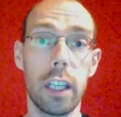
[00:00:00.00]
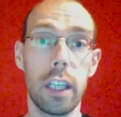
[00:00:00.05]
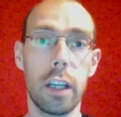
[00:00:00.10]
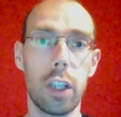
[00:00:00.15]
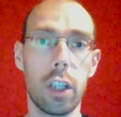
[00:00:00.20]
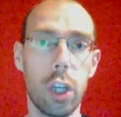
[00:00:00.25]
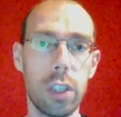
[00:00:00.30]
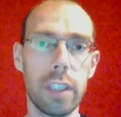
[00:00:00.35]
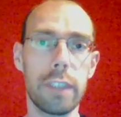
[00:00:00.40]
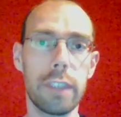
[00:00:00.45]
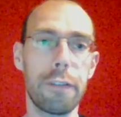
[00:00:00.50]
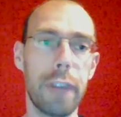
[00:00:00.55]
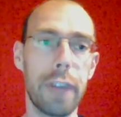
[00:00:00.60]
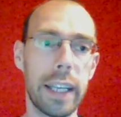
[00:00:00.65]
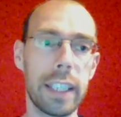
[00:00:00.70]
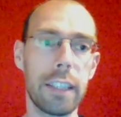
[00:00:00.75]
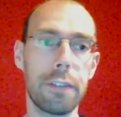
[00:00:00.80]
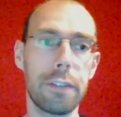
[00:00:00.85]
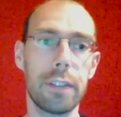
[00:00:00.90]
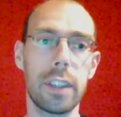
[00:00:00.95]
cost
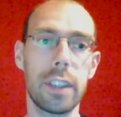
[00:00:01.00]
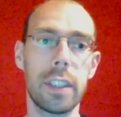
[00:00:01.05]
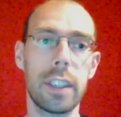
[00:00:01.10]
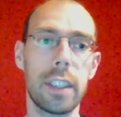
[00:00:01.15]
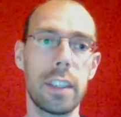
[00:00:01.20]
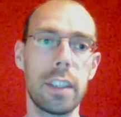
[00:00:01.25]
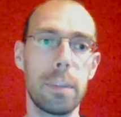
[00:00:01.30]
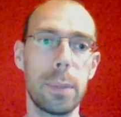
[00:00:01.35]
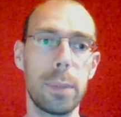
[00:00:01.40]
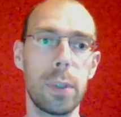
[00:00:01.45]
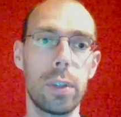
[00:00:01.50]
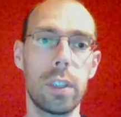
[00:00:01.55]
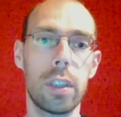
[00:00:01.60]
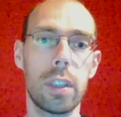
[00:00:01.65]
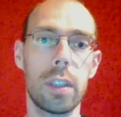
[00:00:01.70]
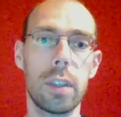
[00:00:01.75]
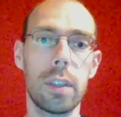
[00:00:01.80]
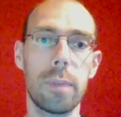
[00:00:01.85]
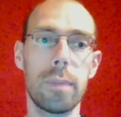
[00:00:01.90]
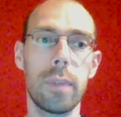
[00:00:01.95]
effectiveness
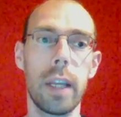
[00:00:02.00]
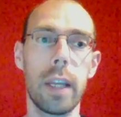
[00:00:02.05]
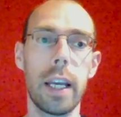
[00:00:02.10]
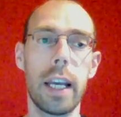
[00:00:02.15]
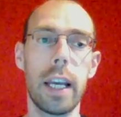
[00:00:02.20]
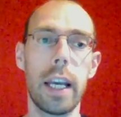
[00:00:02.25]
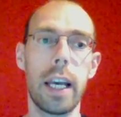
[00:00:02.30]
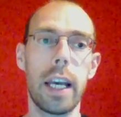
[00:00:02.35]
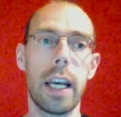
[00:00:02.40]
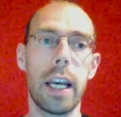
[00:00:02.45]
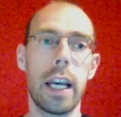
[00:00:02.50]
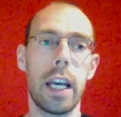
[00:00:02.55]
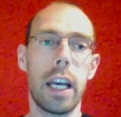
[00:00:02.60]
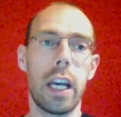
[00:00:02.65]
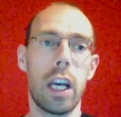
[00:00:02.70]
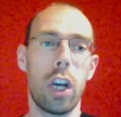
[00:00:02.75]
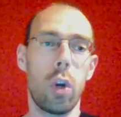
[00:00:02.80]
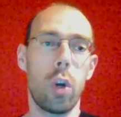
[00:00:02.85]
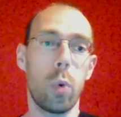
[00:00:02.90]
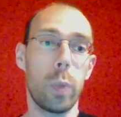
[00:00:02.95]
distribution,
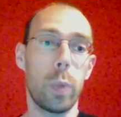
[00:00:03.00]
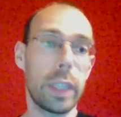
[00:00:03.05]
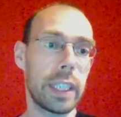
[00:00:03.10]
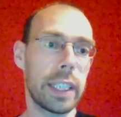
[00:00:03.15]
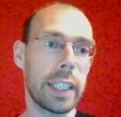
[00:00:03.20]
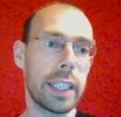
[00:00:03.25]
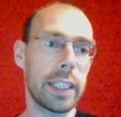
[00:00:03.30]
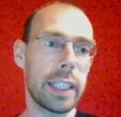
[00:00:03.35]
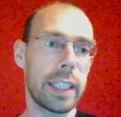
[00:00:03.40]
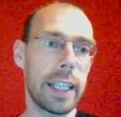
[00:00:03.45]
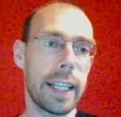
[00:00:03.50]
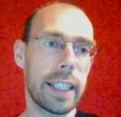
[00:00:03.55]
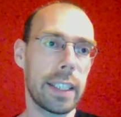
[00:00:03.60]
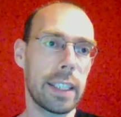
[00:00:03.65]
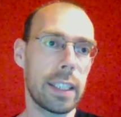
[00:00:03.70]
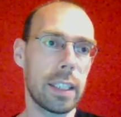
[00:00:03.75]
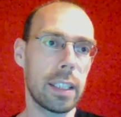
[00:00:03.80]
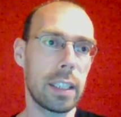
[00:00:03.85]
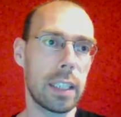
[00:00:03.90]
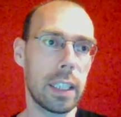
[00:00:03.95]
which says that
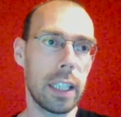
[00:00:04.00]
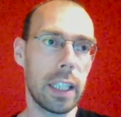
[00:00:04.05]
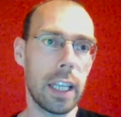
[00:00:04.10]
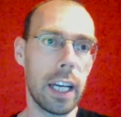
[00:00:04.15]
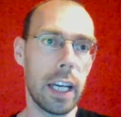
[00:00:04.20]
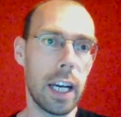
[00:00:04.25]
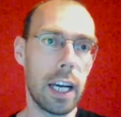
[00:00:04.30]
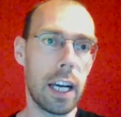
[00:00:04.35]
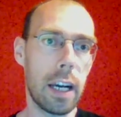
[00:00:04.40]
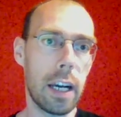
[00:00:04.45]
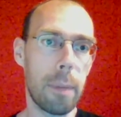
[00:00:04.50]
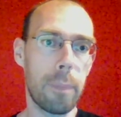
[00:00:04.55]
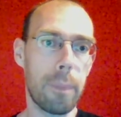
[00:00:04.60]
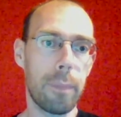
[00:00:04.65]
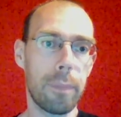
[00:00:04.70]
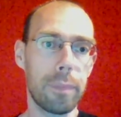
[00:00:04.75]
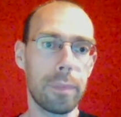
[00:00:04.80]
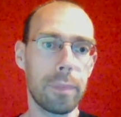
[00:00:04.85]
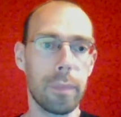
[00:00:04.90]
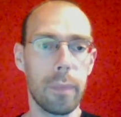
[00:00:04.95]

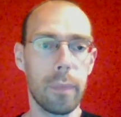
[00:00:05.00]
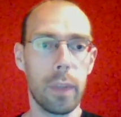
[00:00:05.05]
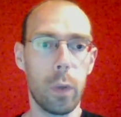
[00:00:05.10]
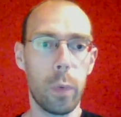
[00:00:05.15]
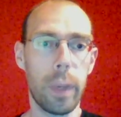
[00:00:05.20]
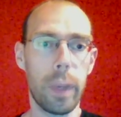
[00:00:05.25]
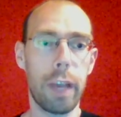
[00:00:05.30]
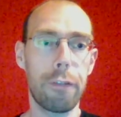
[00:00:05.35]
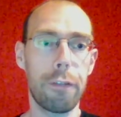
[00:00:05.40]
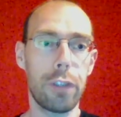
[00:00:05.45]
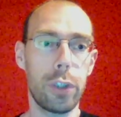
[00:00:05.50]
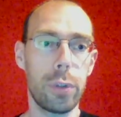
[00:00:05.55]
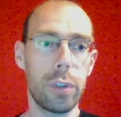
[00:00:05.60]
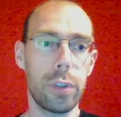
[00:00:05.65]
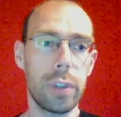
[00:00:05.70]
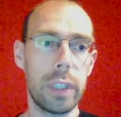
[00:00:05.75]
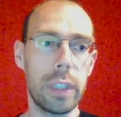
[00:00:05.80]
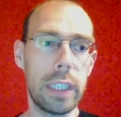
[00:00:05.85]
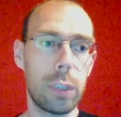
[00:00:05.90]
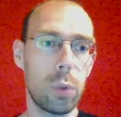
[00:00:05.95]
we have a
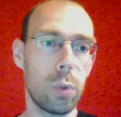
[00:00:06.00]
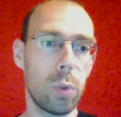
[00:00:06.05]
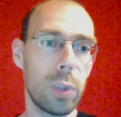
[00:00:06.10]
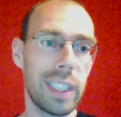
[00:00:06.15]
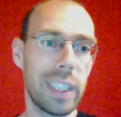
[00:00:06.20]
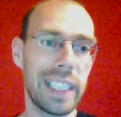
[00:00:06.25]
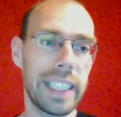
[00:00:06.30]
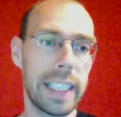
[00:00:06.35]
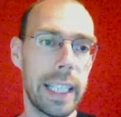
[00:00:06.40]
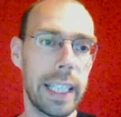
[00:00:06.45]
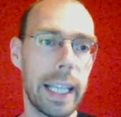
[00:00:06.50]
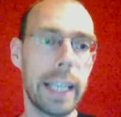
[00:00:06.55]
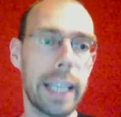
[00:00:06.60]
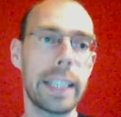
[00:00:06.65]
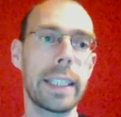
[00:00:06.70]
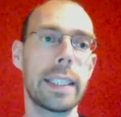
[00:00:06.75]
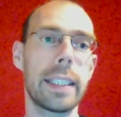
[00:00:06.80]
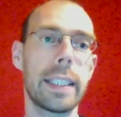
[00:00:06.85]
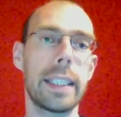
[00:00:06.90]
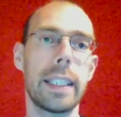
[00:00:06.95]
duty to
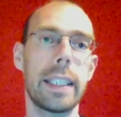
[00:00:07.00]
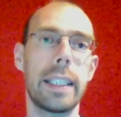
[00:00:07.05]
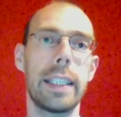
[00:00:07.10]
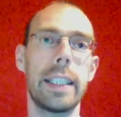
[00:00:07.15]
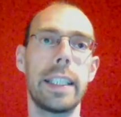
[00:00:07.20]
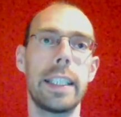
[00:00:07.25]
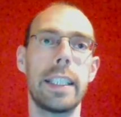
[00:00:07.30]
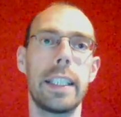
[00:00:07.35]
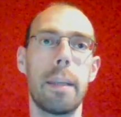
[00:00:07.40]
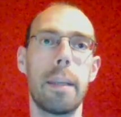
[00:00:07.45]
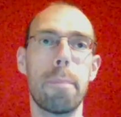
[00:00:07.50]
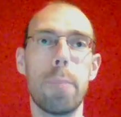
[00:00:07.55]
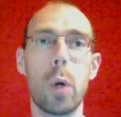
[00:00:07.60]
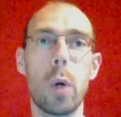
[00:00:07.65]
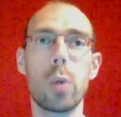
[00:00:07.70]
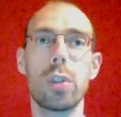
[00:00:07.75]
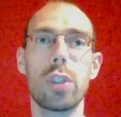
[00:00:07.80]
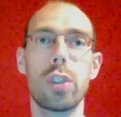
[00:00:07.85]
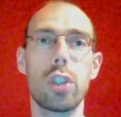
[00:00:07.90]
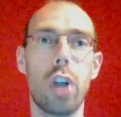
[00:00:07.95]
select the
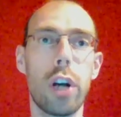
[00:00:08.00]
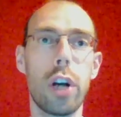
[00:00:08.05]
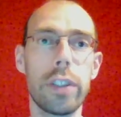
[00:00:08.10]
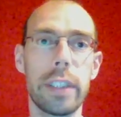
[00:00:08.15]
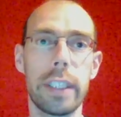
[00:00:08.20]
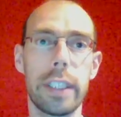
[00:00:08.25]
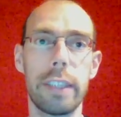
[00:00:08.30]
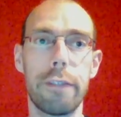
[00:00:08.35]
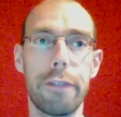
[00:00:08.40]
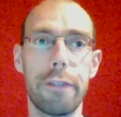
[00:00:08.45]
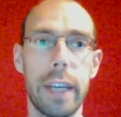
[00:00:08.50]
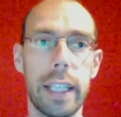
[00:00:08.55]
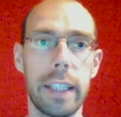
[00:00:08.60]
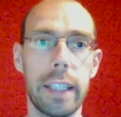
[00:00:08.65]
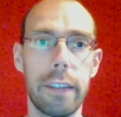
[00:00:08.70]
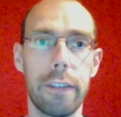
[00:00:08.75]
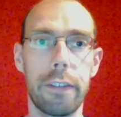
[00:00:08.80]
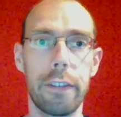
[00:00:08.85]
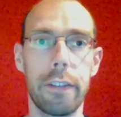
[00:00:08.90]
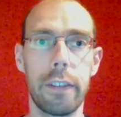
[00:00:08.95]
most cost
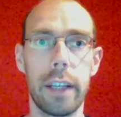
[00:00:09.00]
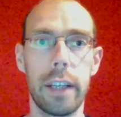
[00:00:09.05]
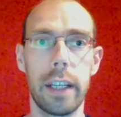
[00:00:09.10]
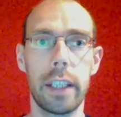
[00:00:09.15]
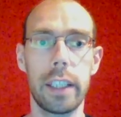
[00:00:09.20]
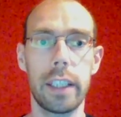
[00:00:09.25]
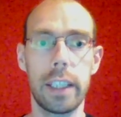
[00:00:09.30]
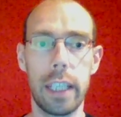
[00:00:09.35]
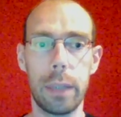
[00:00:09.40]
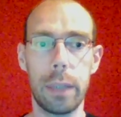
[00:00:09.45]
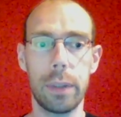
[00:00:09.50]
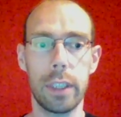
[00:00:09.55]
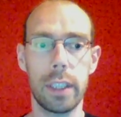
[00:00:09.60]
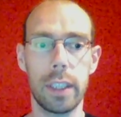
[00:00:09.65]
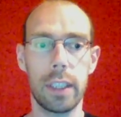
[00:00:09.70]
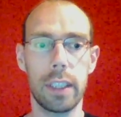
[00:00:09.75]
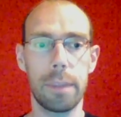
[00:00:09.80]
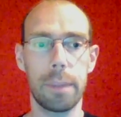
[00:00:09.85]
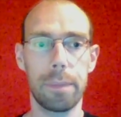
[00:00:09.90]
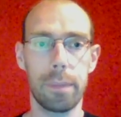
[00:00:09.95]
effective
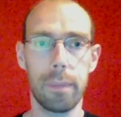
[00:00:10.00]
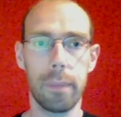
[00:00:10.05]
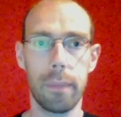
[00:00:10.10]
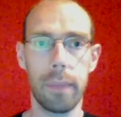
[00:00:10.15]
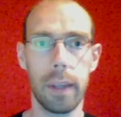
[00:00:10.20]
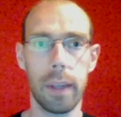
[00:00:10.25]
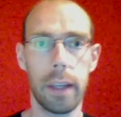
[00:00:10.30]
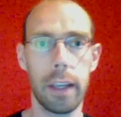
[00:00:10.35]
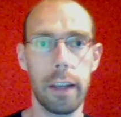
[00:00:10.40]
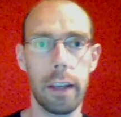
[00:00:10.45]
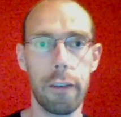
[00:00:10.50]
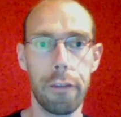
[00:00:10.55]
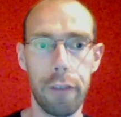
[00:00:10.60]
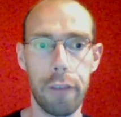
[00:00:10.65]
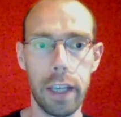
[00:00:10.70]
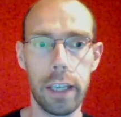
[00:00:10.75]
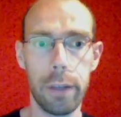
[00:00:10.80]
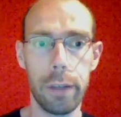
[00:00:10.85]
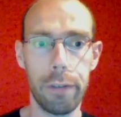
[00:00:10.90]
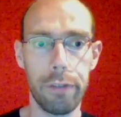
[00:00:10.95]
charities.
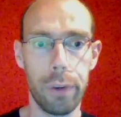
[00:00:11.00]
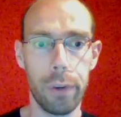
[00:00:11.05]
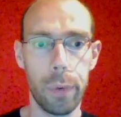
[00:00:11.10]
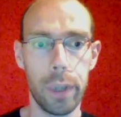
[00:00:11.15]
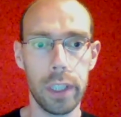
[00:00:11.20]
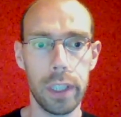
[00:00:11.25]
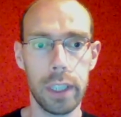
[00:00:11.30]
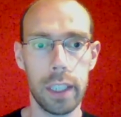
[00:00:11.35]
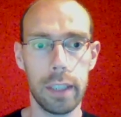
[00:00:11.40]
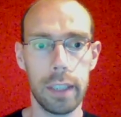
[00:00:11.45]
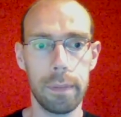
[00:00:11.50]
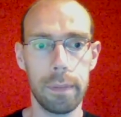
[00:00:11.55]
Thank you for watching.